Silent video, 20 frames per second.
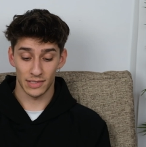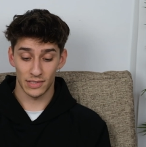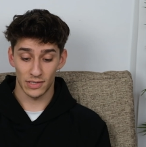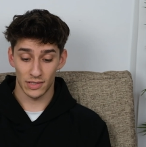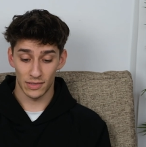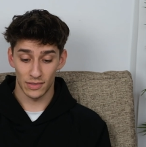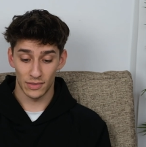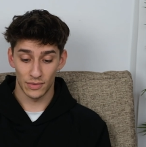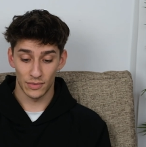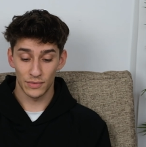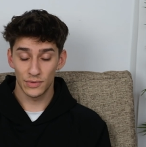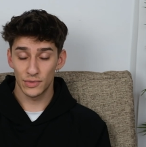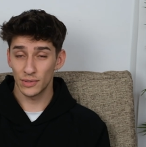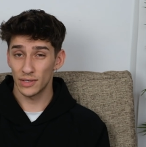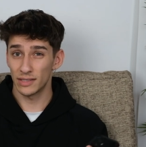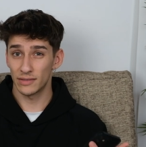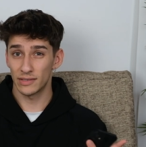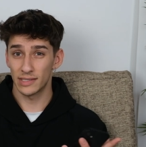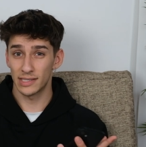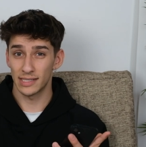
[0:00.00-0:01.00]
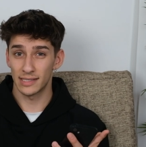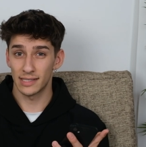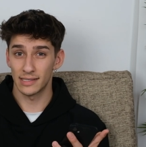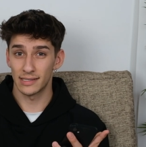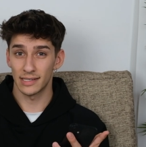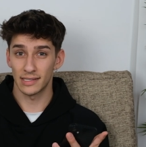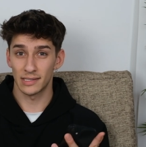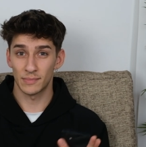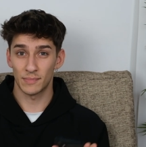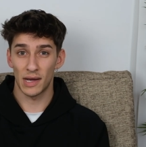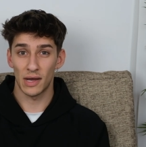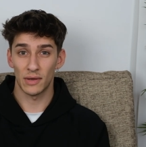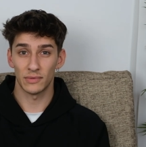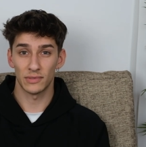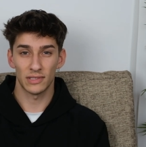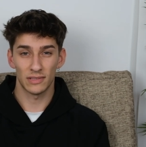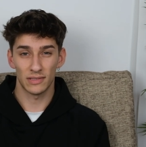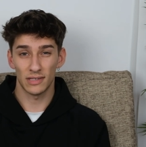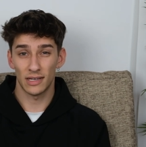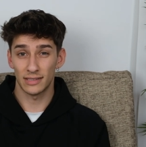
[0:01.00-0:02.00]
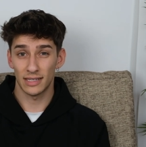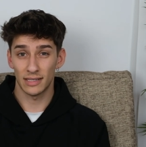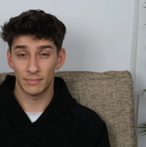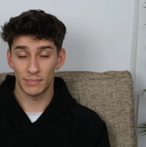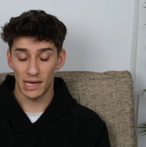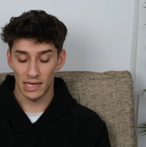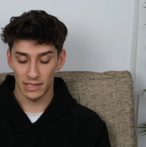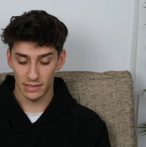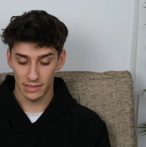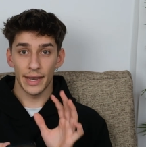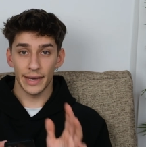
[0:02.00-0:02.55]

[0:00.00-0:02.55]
so 266 pounds, not that bad.